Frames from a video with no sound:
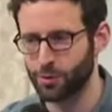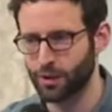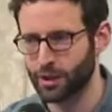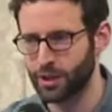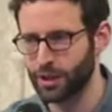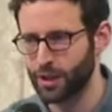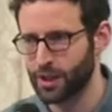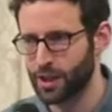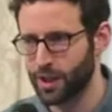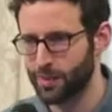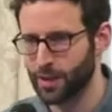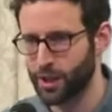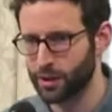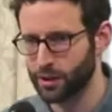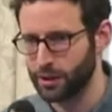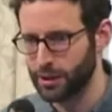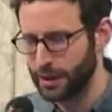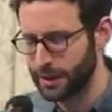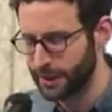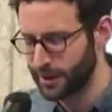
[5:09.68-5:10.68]
really come
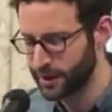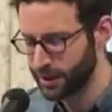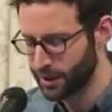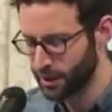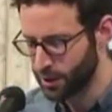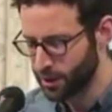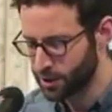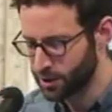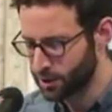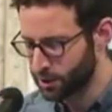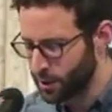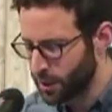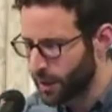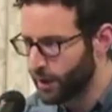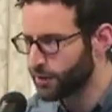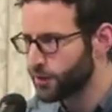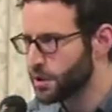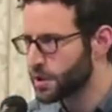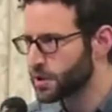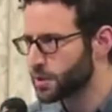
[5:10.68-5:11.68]
out. So you
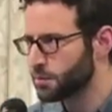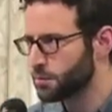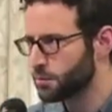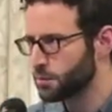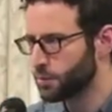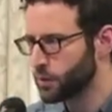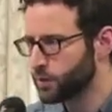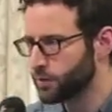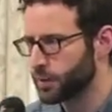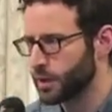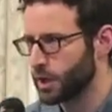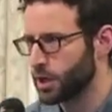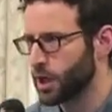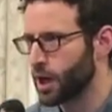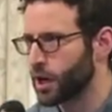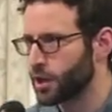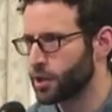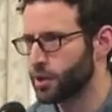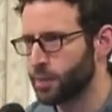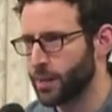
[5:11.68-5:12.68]
have this movement
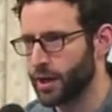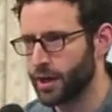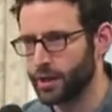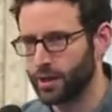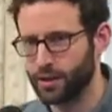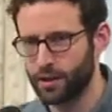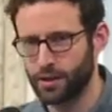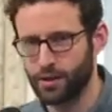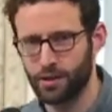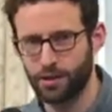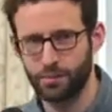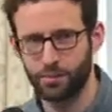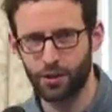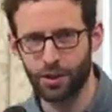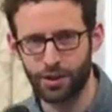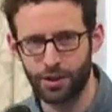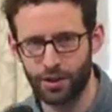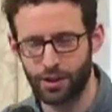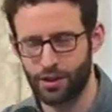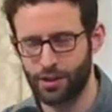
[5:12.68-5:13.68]
occupying
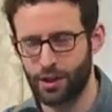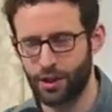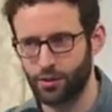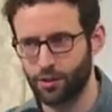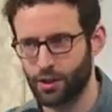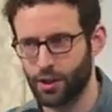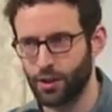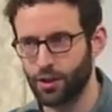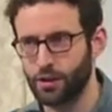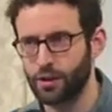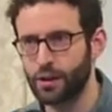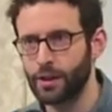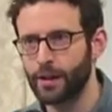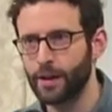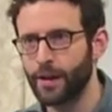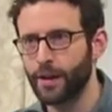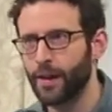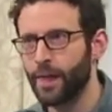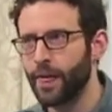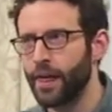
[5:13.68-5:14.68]
buildings downtown.
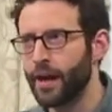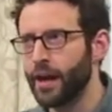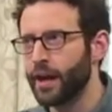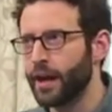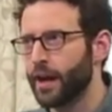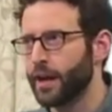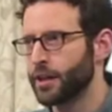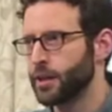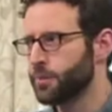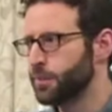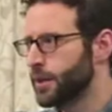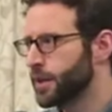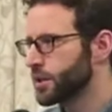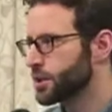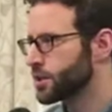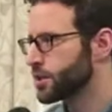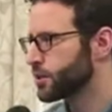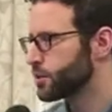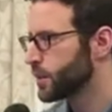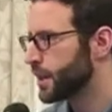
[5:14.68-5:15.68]
And the
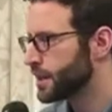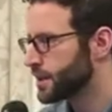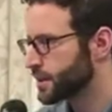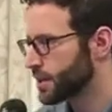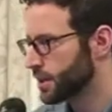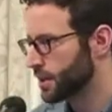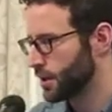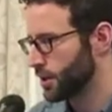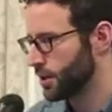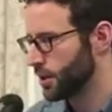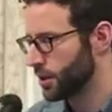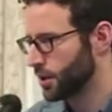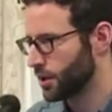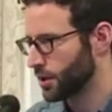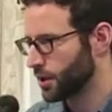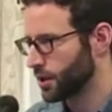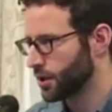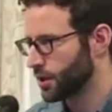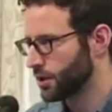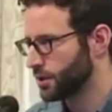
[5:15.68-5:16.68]
biggest threat to
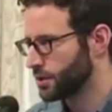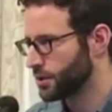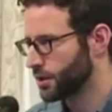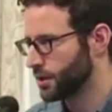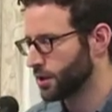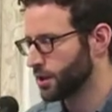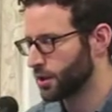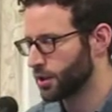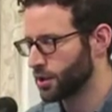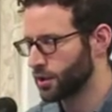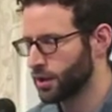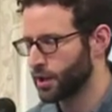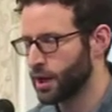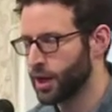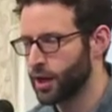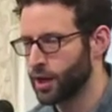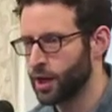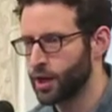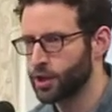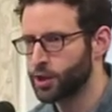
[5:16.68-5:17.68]
their
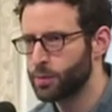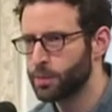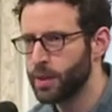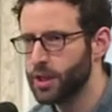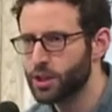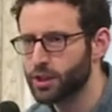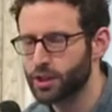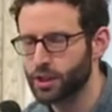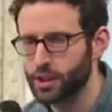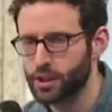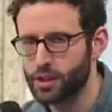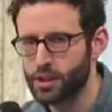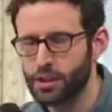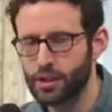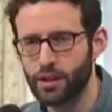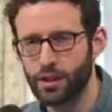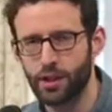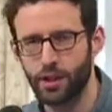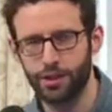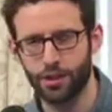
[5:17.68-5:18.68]

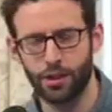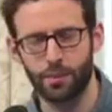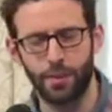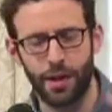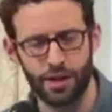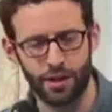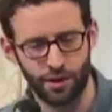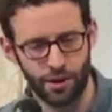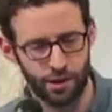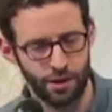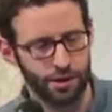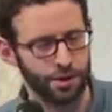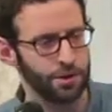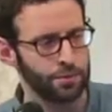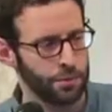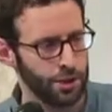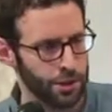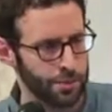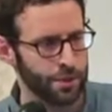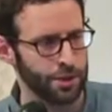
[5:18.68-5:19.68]
occupations, and they're demanding
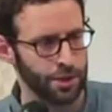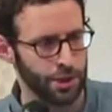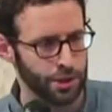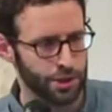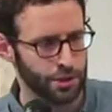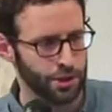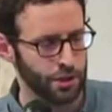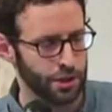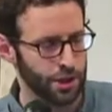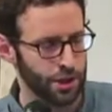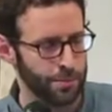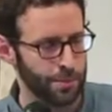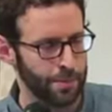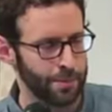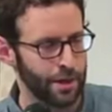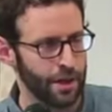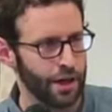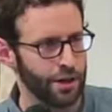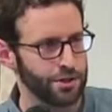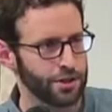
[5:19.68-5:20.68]
these buildings turn into
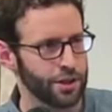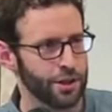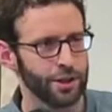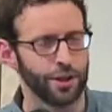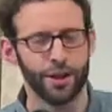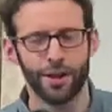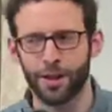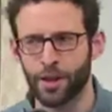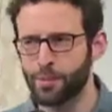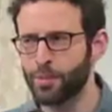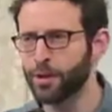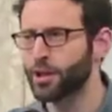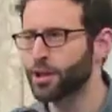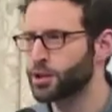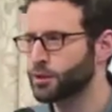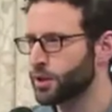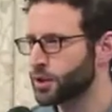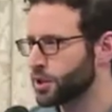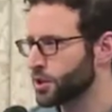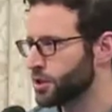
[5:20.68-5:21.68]
public housing, the
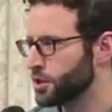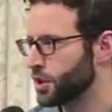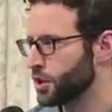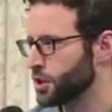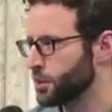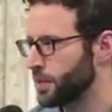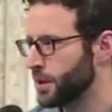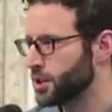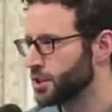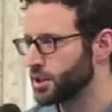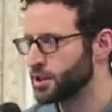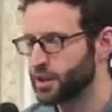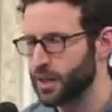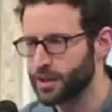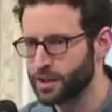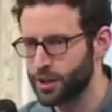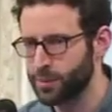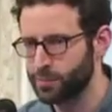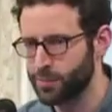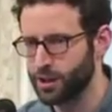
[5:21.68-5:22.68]
biggest threat to these occupations
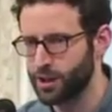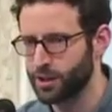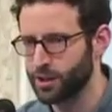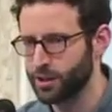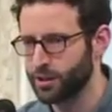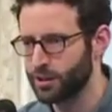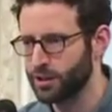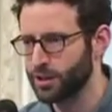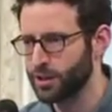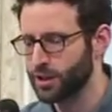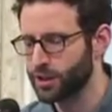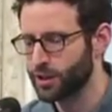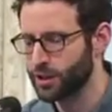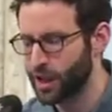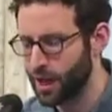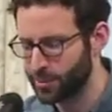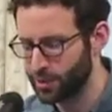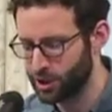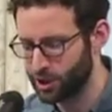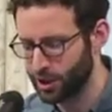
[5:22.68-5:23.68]
ends up being
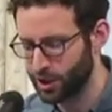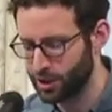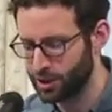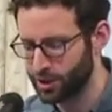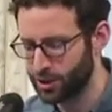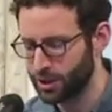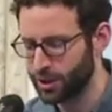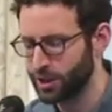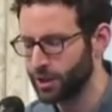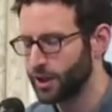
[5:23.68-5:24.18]
climate change.